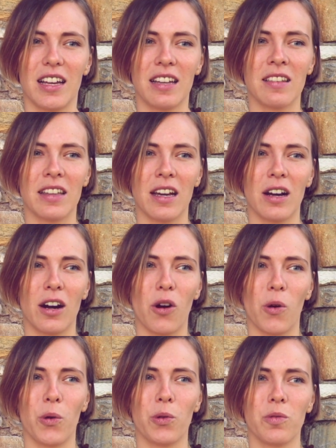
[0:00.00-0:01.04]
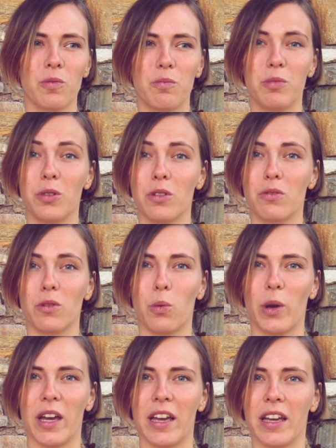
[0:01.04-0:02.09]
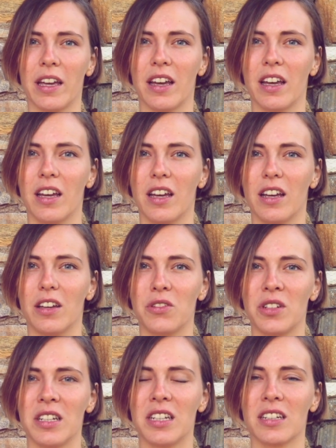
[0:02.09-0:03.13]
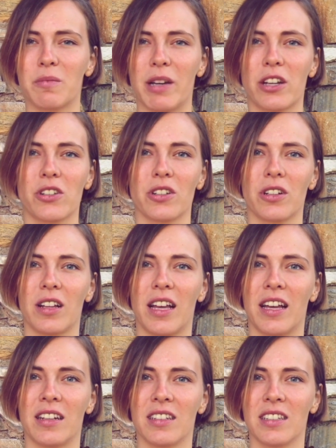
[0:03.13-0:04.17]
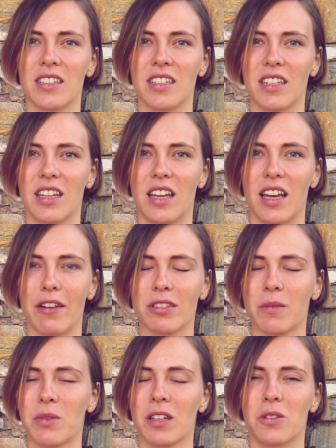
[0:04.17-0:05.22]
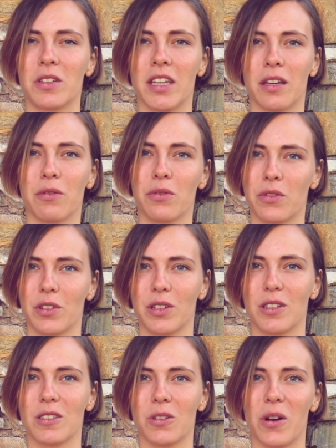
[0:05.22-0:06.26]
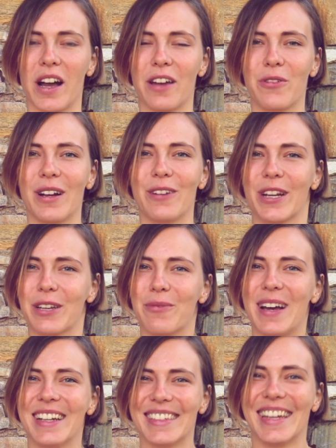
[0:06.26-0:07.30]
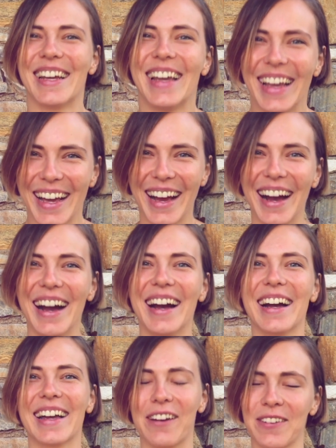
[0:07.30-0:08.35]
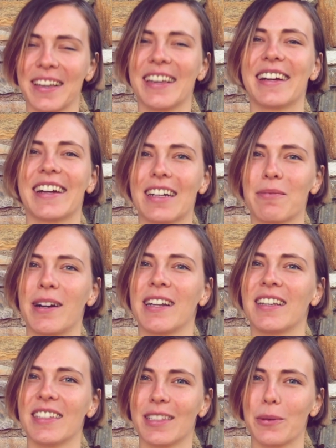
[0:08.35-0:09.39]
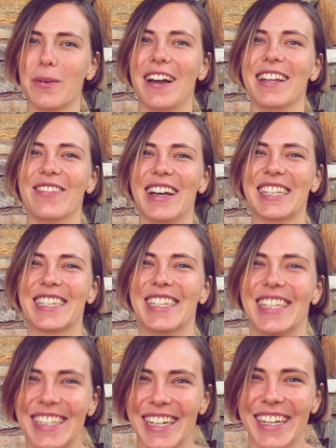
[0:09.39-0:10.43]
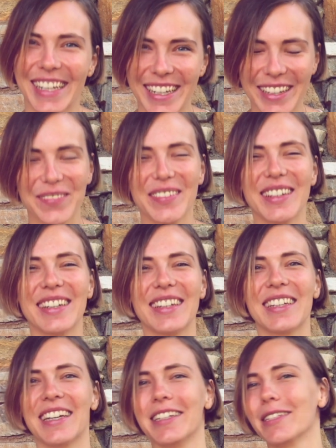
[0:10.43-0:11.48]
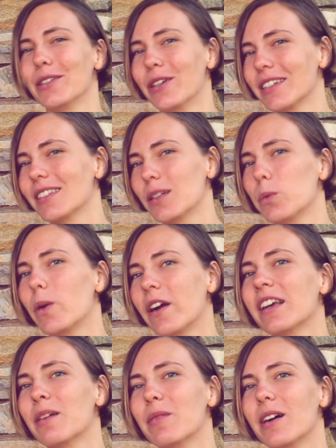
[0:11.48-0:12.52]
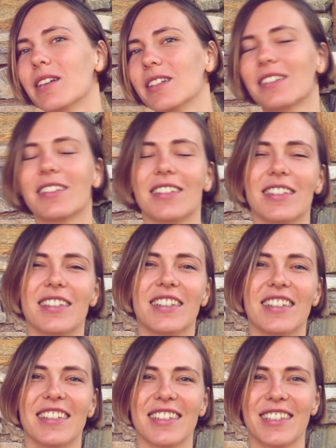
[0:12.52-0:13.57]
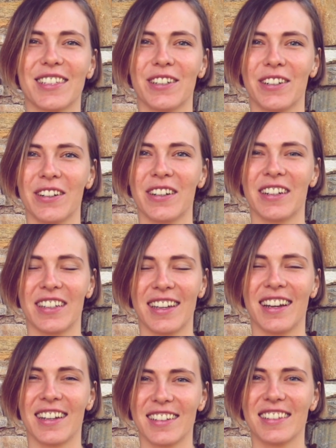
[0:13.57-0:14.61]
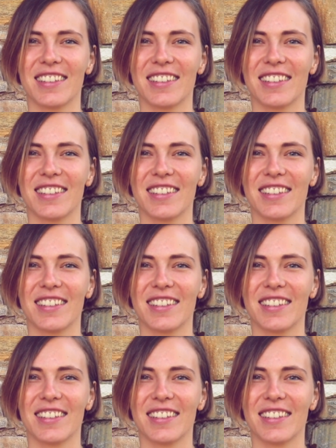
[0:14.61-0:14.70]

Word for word: in their own beautiful way unique and special and have something to give, so I really recommend coming here. The money is well invested in case you're still worrying about it. So uh, yeah,